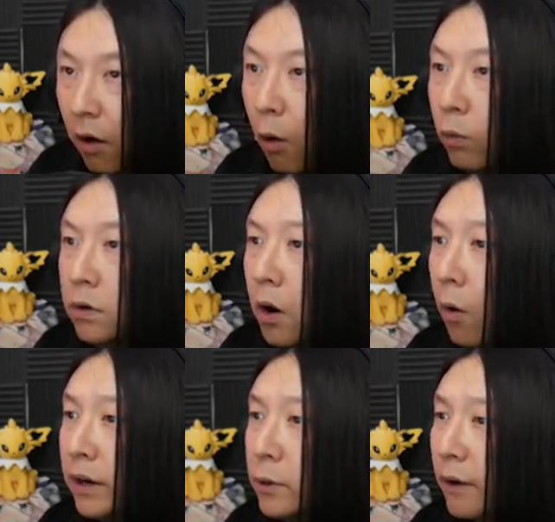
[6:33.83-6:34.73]
Oh
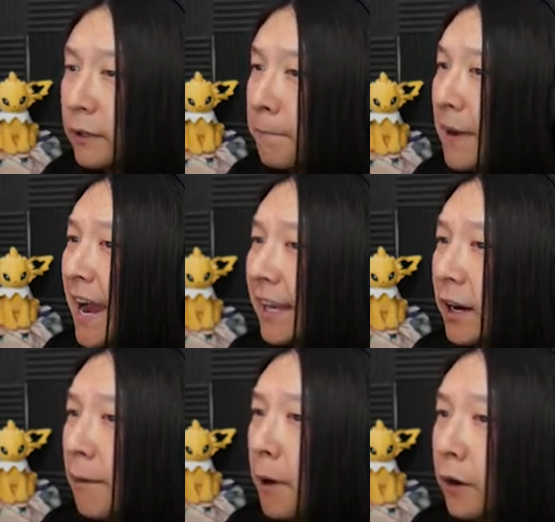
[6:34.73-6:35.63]
no, and you have to back
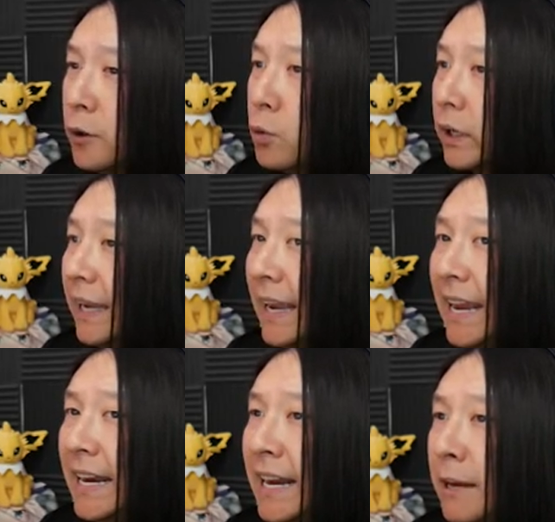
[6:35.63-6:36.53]
it up. Are you
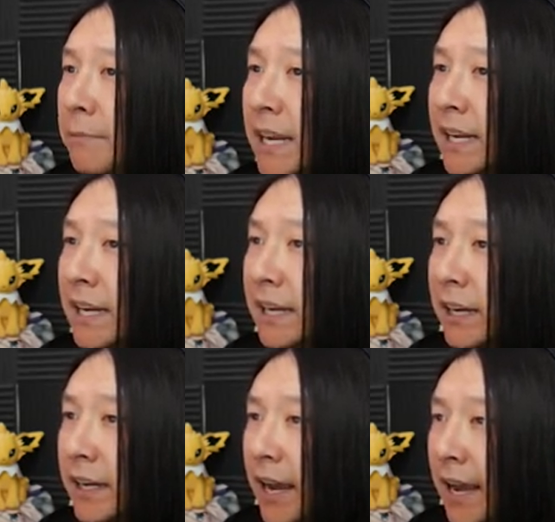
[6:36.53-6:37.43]
kidding me,
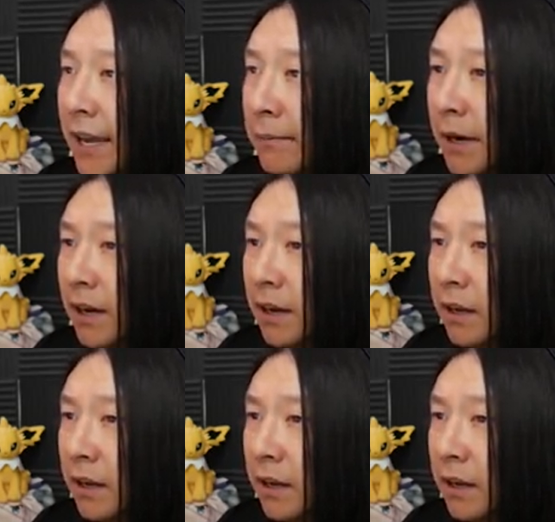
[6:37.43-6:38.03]
game?